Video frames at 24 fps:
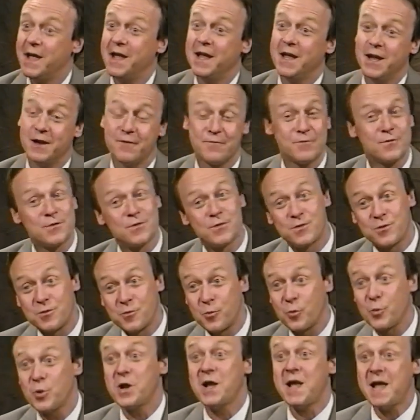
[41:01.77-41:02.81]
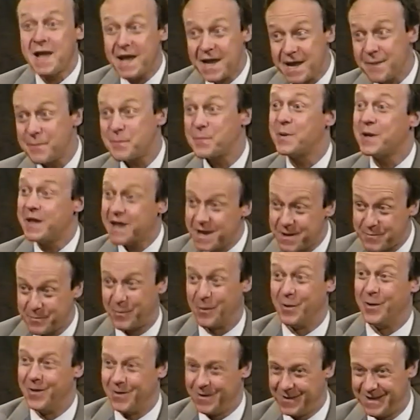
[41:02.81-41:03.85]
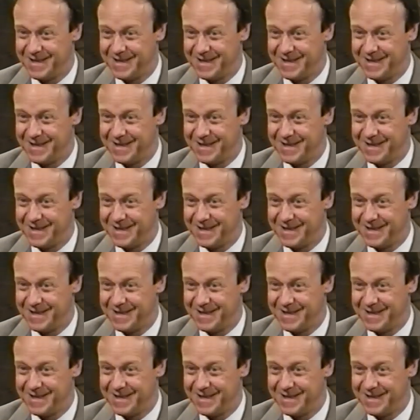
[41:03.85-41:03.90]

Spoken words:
If three people